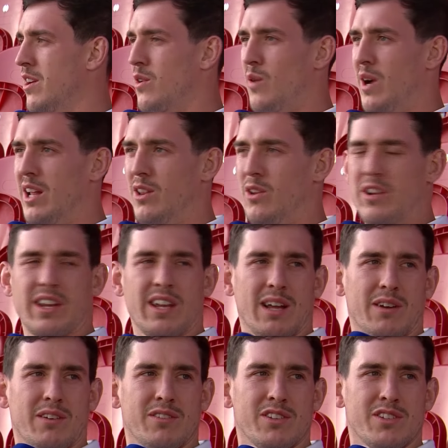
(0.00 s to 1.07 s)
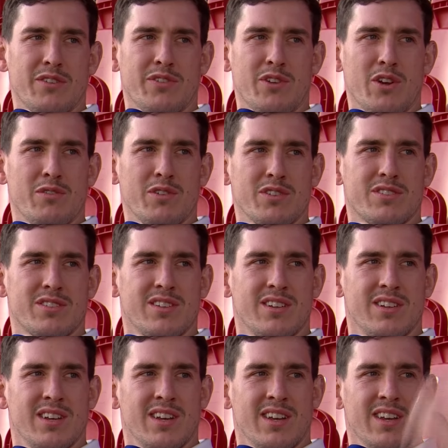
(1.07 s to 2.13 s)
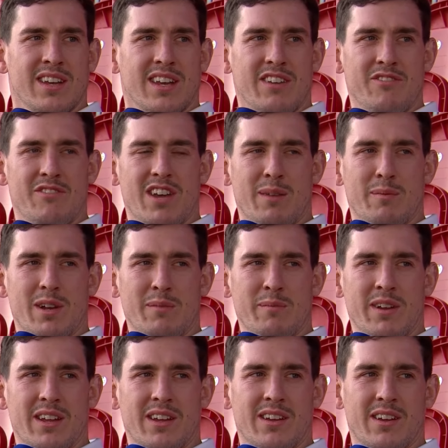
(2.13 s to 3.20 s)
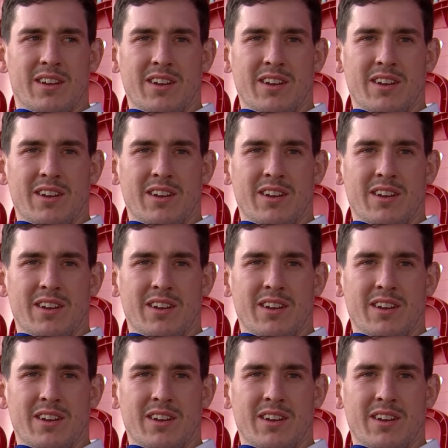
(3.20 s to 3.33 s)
quite lucky that there's a few of us in rehab at the minute,